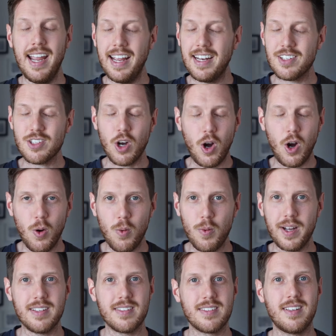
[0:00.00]
And as
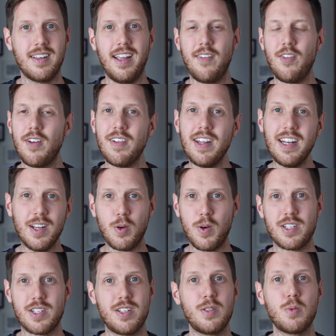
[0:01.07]
always, if you have any
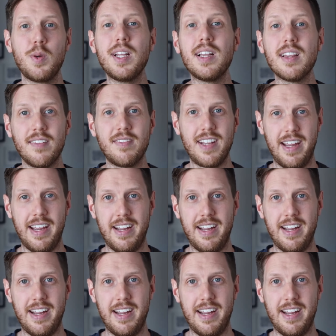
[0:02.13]
questions, we'd love to